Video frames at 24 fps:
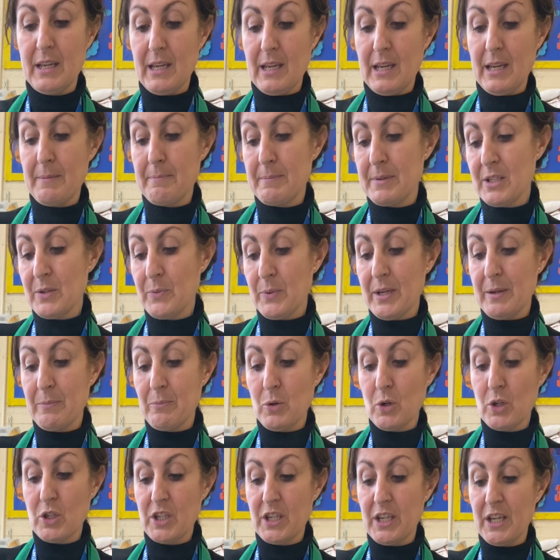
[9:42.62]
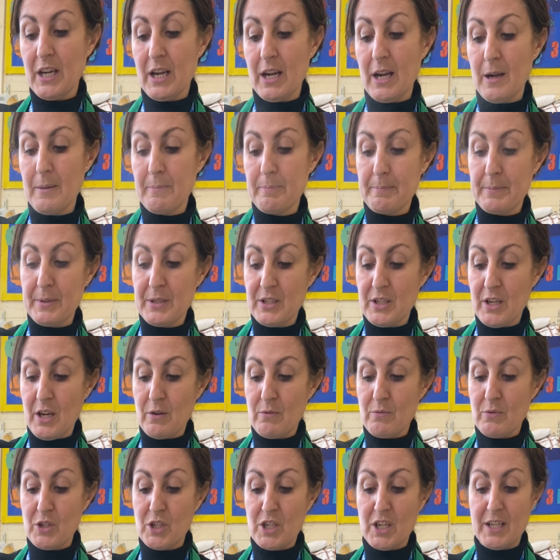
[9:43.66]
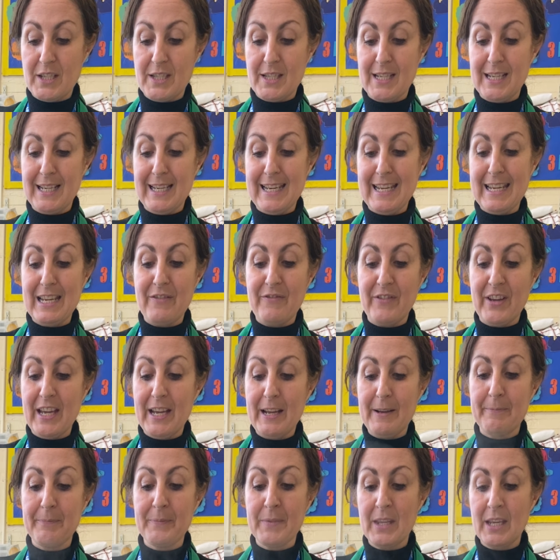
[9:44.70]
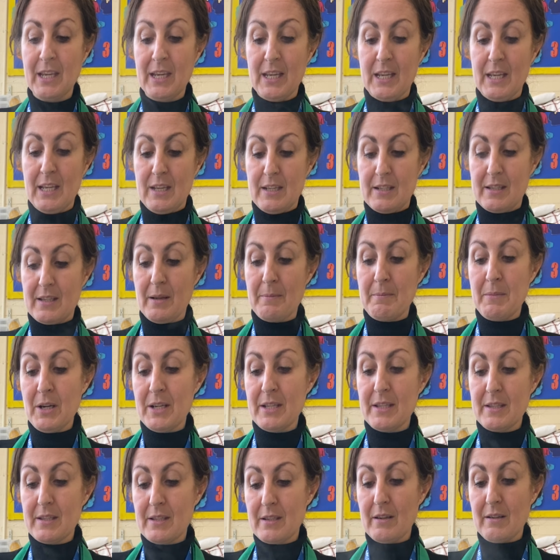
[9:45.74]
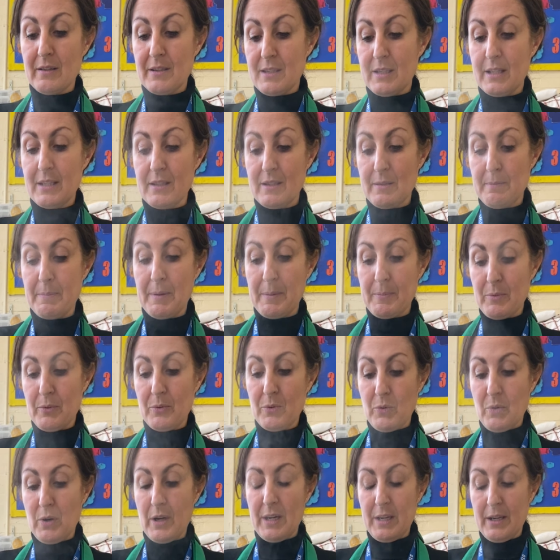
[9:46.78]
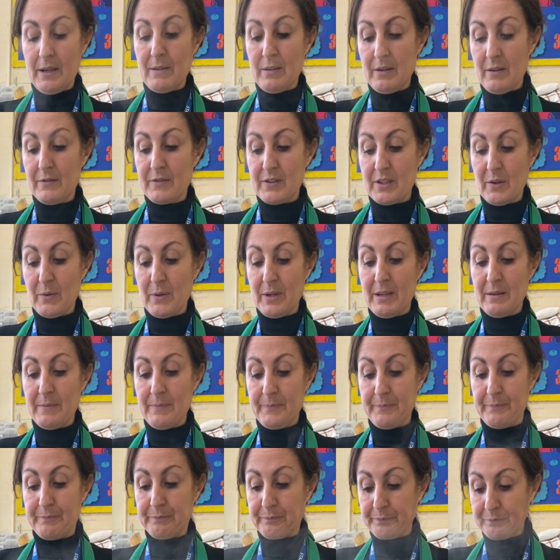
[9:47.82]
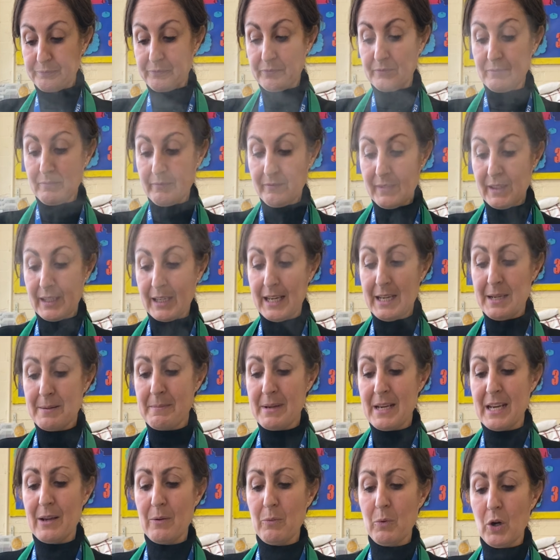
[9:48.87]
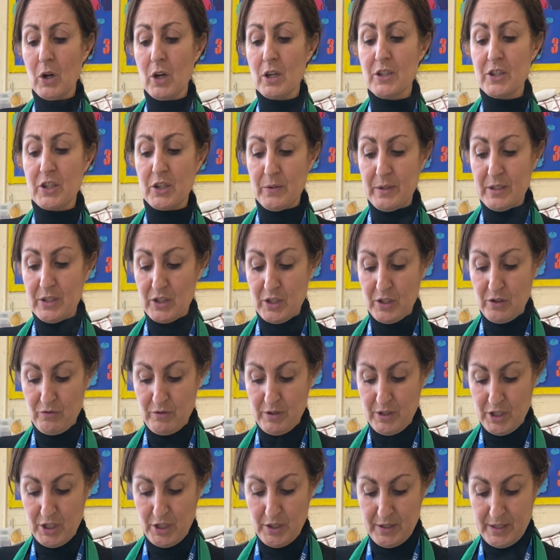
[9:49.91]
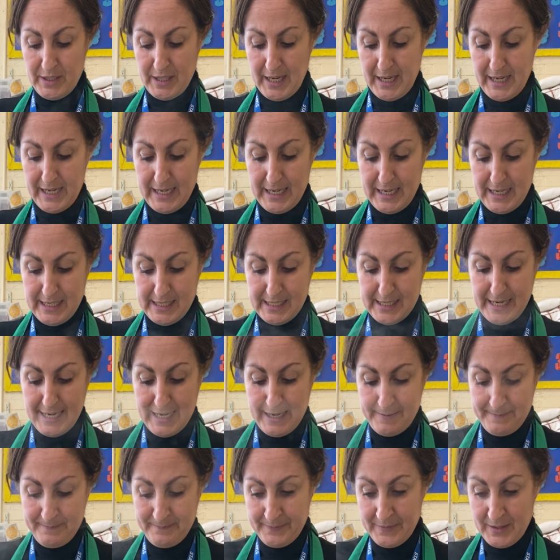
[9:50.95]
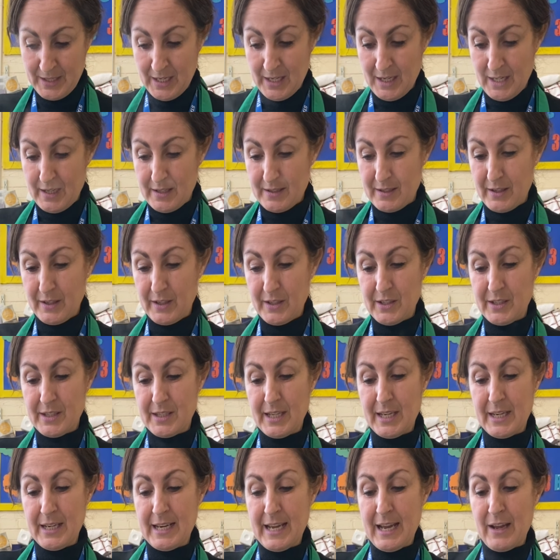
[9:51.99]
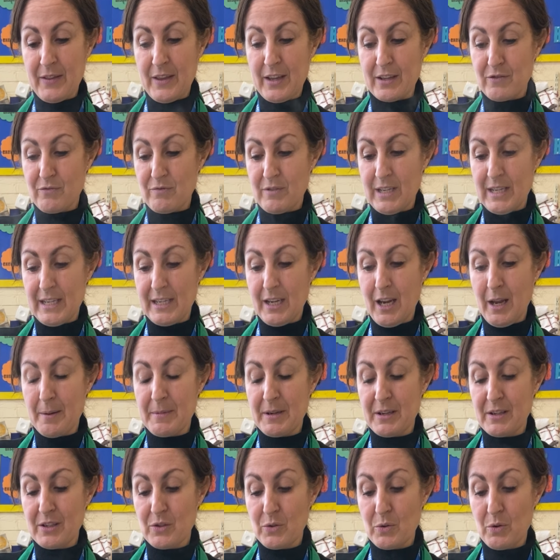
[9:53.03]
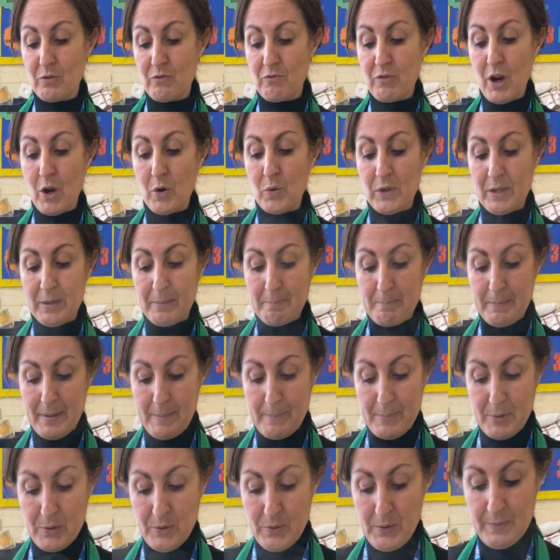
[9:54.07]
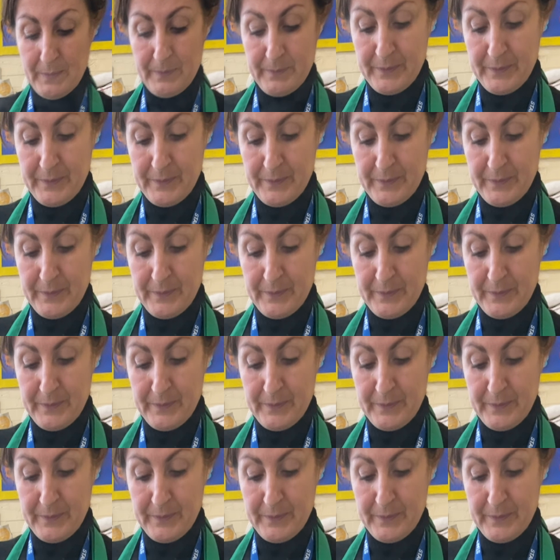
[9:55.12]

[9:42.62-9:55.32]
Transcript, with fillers: in between washing up, but don't just leave it. So mine's starting to bubble quite, not so in. In a minute, what I'll do is just reduce that heat down. So can you see now that's really coming to a rolling bubble.